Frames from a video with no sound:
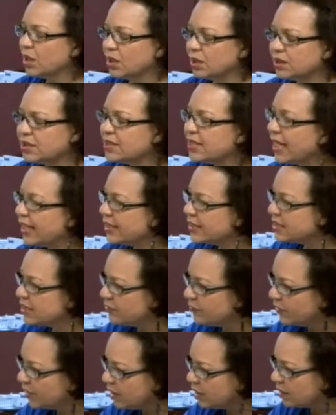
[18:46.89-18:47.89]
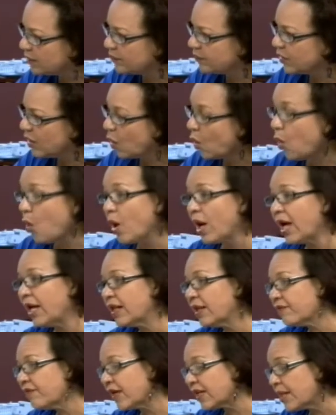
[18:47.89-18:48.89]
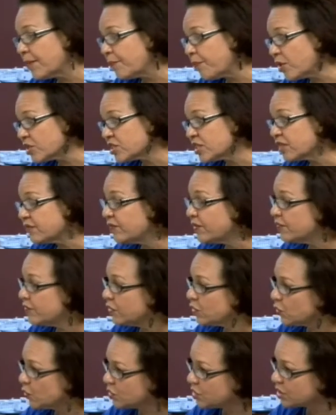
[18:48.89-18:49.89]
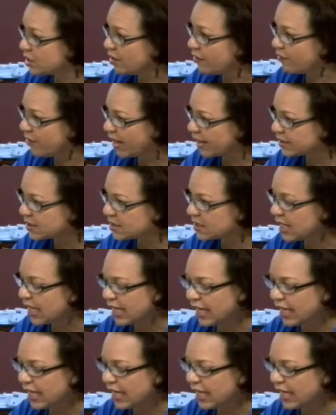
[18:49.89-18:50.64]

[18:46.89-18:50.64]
negatively or can affect them positively if it goes correct.